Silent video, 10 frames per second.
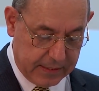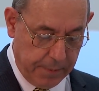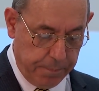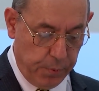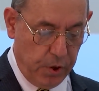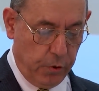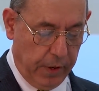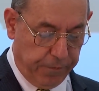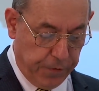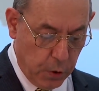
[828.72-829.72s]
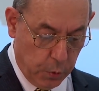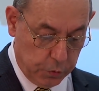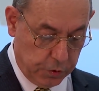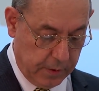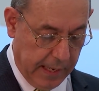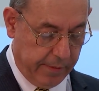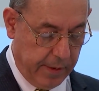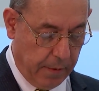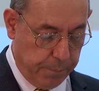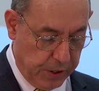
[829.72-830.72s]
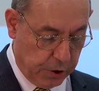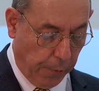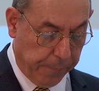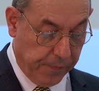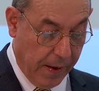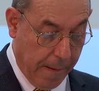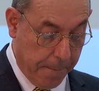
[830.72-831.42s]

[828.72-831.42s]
simply refuse that their bishops